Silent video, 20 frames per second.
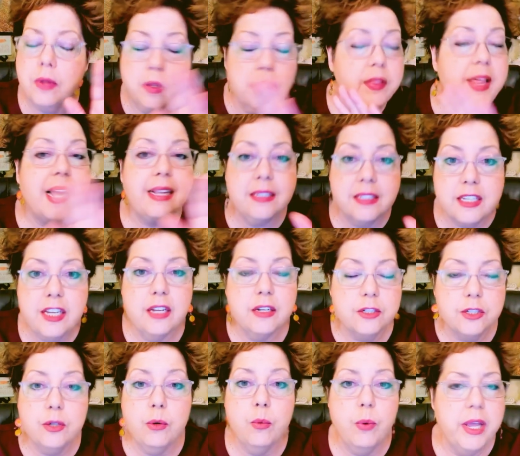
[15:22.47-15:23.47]
That's
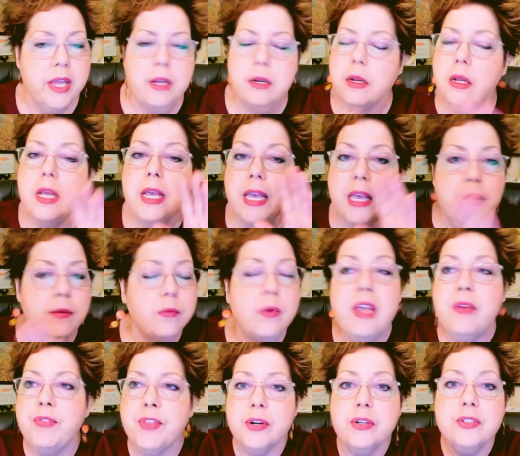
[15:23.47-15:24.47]
it, to win.
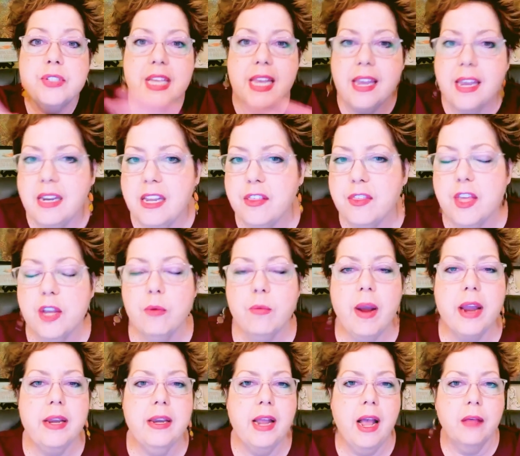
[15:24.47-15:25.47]
If there's anything
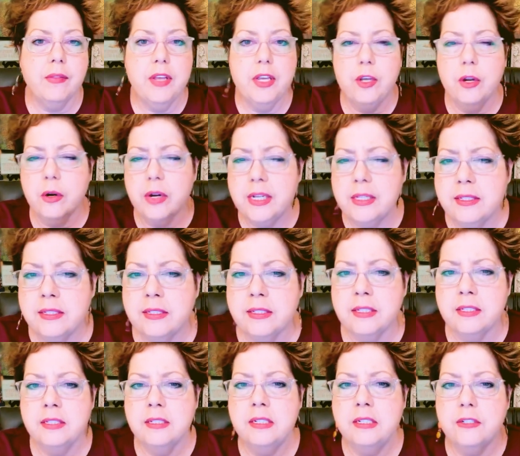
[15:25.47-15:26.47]
right now that you're
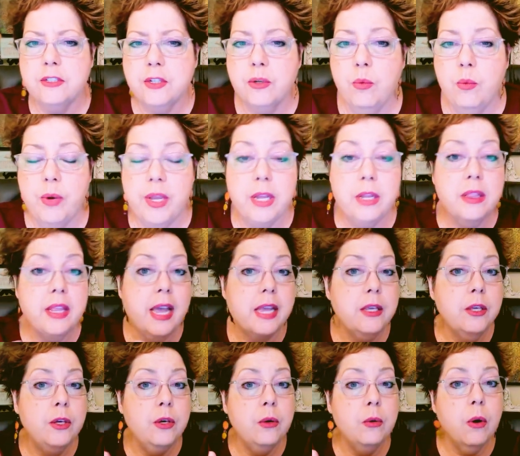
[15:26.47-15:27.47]
insistent to win, that
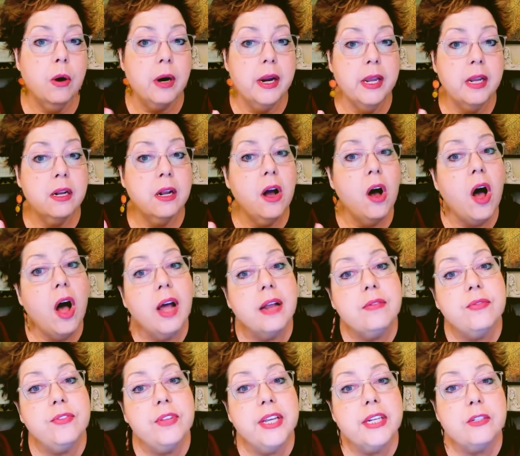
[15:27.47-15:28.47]
you are in
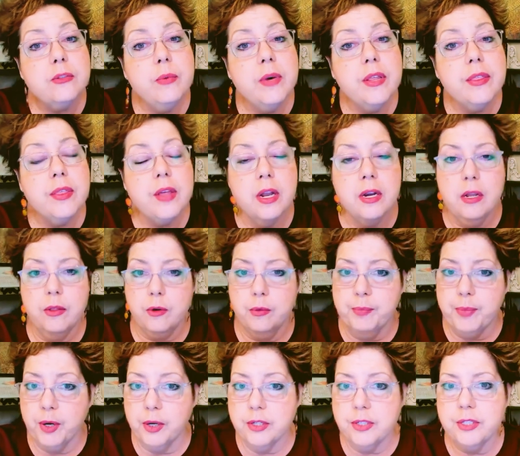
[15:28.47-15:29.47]
conflict with another
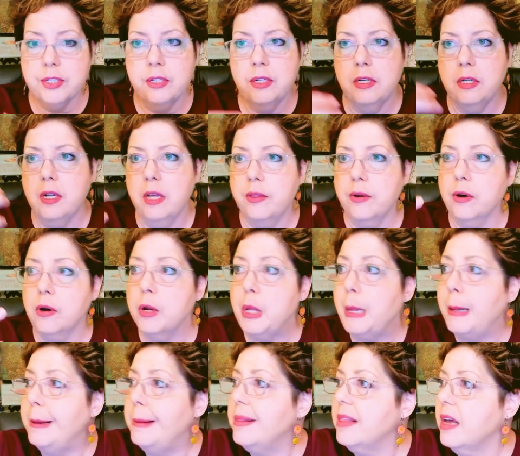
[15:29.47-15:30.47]
person, another
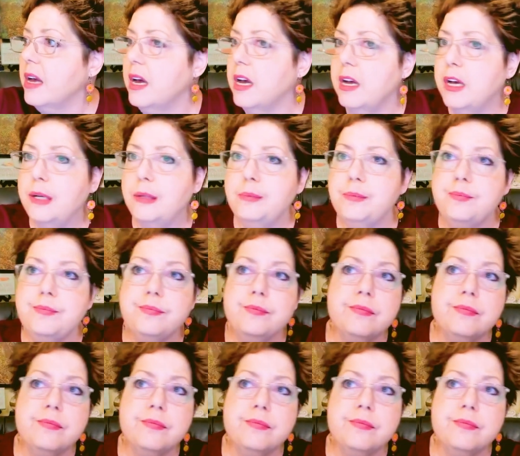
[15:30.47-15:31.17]
a